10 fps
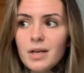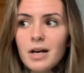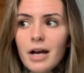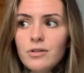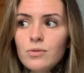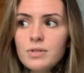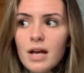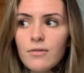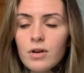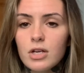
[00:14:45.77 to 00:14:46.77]
I used
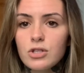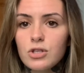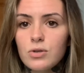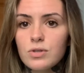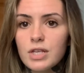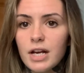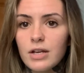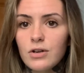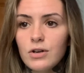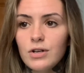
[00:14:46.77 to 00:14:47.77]
every excuse that I
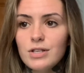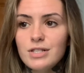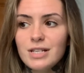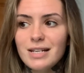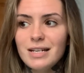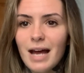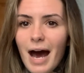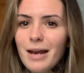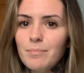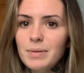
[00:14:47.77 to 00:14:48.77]
could to
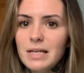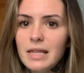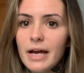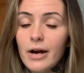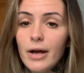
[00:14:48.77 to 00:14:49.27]
not be there,